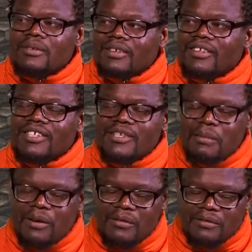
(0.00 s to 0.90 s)
That's a
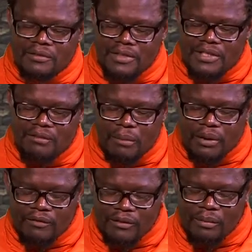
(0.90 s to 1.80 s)
powerful
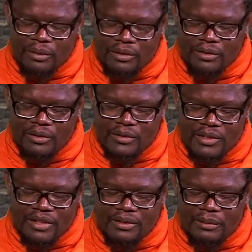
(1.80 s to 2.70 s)
point when you say,
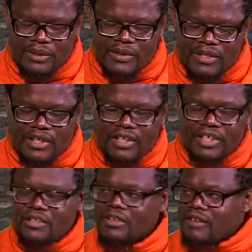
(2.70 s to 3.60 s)
because
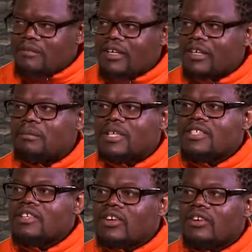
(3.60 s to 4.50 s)
you're a father, but
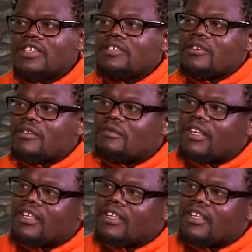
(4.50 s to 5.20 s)
God is your father.